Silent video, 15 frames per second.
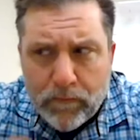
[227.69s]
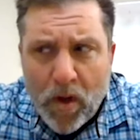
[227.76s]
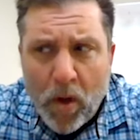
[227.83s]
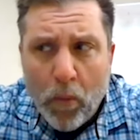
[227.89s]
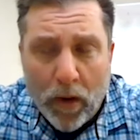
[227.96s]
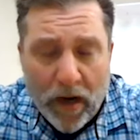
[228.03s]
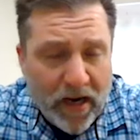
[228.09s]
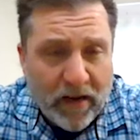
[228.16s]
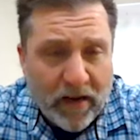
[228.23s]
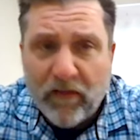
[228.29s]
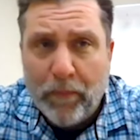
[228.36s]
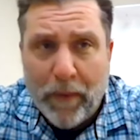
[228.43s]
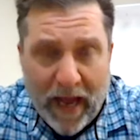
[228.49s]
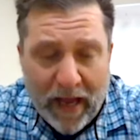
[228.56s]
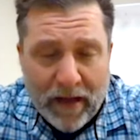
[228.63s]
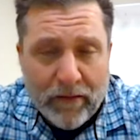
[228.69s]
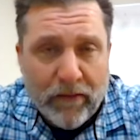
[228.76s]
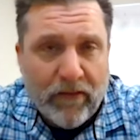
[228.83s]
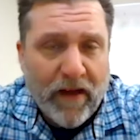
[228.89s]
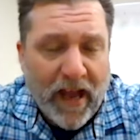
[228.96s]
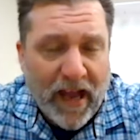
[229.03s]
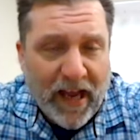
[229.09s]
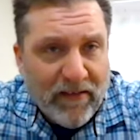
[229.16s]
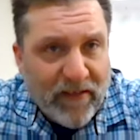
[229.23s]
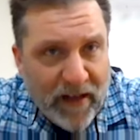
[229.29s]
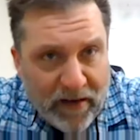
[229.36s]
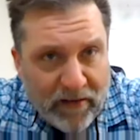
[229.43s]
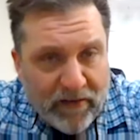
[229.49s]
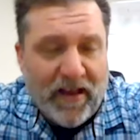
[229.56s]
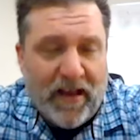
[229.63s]
when it expands to
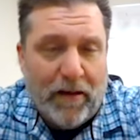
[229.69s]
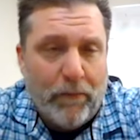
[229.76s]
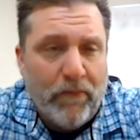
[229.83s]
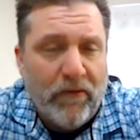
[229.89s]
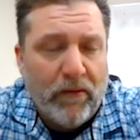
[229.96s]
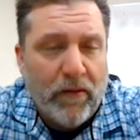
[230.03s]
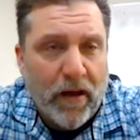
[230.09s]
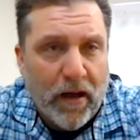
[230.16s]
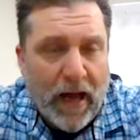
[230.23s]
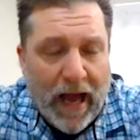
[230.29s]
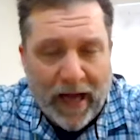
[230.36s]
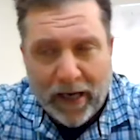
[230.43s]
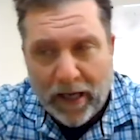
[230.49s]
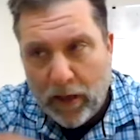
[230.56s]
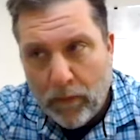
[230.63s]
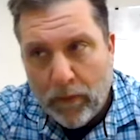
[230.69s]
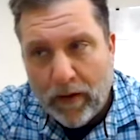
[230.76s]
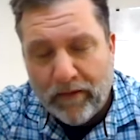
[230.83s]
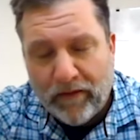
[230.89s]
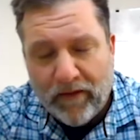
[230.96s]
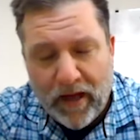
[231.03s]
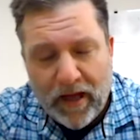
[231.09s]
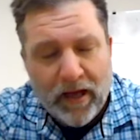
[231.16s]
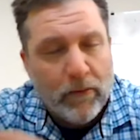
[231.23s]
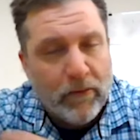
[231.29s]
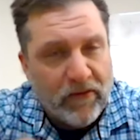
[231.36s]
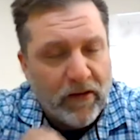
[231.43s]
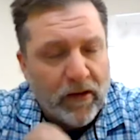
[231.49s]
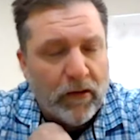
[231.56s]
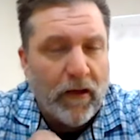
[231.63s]
18 teams, adding USC,
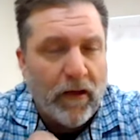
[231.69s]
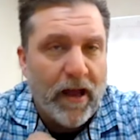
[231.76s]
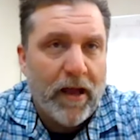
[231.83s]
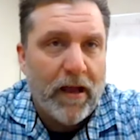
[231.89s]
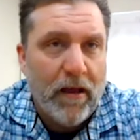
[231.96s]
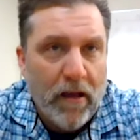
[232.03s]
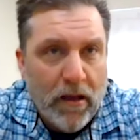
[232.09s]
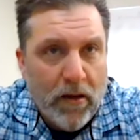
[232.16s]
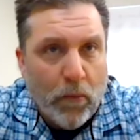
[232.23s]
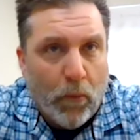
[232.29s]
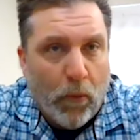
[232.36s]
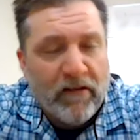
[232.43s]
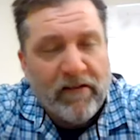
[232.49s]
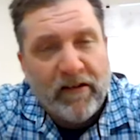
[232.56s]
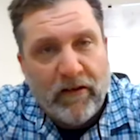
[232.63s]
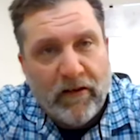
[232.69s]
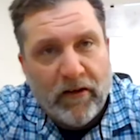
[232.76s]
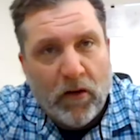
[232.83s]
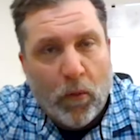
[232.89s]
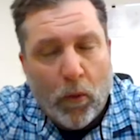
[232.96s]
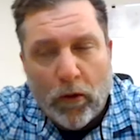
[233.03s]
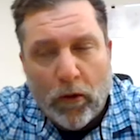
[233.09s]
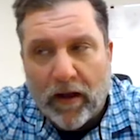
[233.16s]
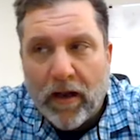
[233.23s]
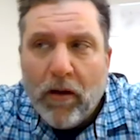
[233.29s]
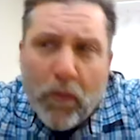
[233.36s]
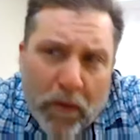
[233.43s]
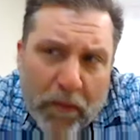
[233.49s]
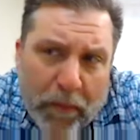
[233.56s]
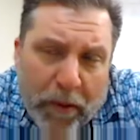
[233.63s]
UCLA, Washington, and Oregon,
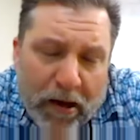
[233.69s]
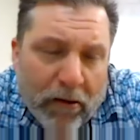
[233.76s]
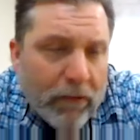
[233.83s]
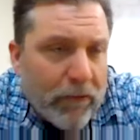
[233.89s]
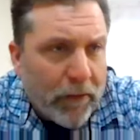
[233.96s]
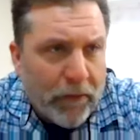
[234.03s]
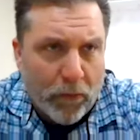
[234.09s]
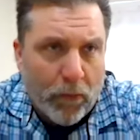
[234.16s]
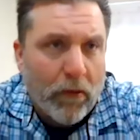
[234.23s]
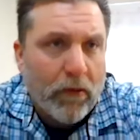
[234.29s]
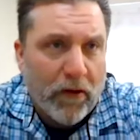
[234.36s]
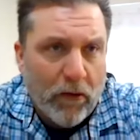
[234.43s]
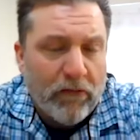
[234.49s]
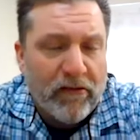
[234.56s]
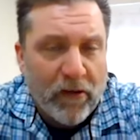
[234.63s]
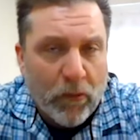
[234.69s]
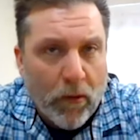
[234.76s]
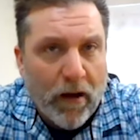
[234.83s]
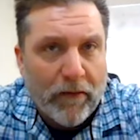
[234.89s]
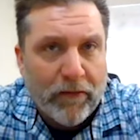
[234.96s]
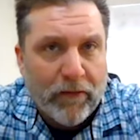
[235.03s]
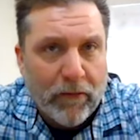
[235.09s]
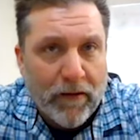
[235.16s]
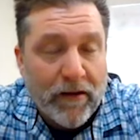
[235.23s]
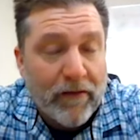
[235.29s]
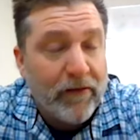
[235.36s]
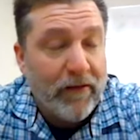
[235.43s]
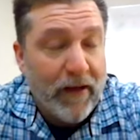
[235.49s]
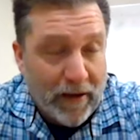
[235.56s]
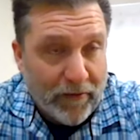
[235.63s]
it'll appear that the coaching roster is
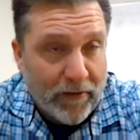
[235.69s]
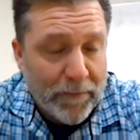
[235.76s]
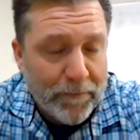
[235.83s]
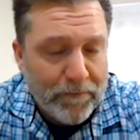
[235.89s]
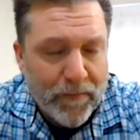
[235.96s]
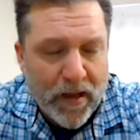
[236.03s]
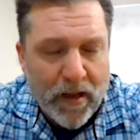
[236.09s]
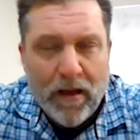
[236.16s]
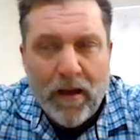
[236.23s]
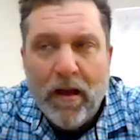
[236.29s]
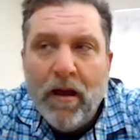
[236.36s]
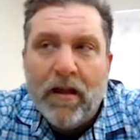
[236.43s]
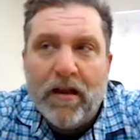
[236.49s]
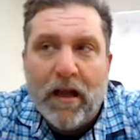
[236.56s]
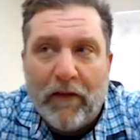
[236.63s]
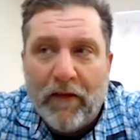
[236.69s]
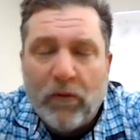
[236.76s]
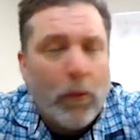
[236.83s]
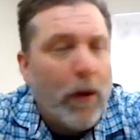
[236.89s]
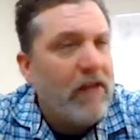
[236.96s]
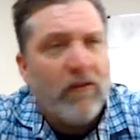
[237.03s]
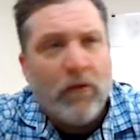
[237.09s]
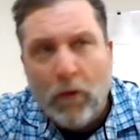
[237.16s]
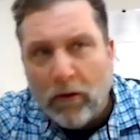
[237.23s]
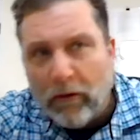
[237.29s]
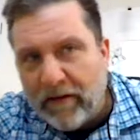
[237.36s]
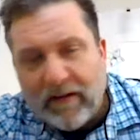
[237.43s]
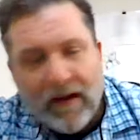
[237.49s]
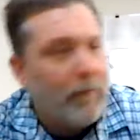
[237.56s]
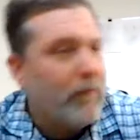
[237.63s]
set. Now, these way too
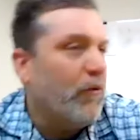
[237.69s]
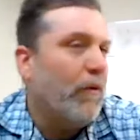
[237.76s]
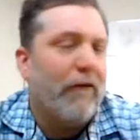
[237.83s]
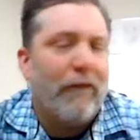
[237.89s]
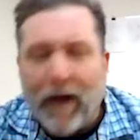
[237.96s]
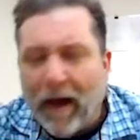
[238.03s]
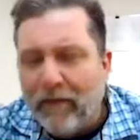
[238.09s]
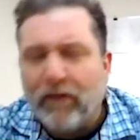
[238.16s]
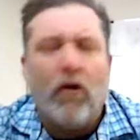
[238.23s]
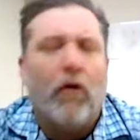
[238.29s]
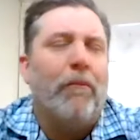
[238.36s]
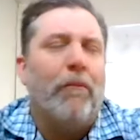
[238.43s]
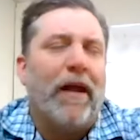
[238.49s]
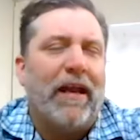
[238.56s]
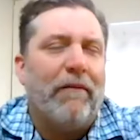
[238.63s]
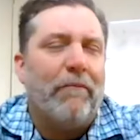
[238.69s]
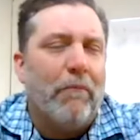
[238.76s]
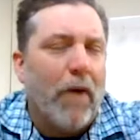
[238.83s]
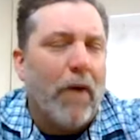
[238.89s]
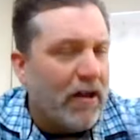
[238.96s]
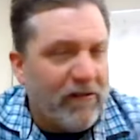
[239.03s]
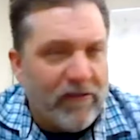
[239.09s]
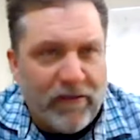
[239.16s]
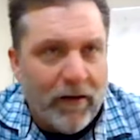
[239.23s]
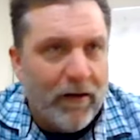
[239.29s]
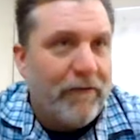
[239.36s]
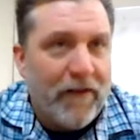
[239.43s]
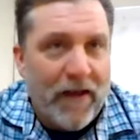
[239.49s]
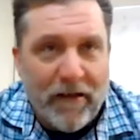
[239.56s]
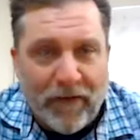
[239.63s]
early top 25s don't mean much,
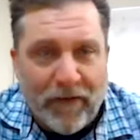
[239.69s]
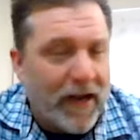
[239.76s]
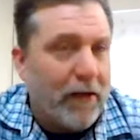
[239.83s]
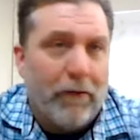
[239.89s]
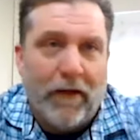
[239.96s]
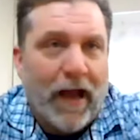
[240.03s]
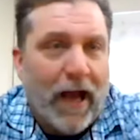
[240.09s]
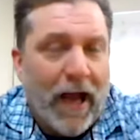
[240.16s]
if anything.